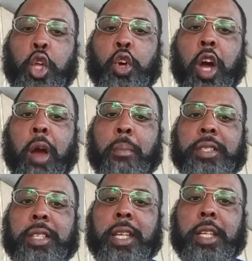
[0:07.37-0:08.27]
You are
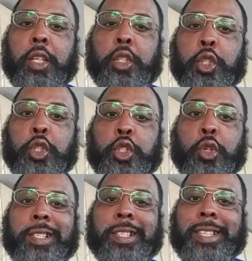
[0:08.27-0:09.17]
presented two
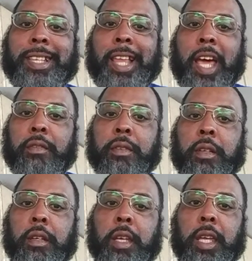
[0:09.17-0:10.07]
choices in life
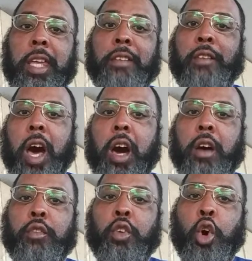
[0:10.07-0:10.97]

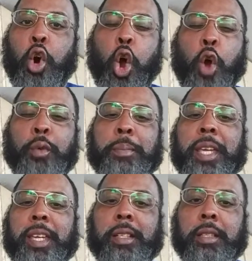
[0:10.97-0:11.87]
evolve or repeat.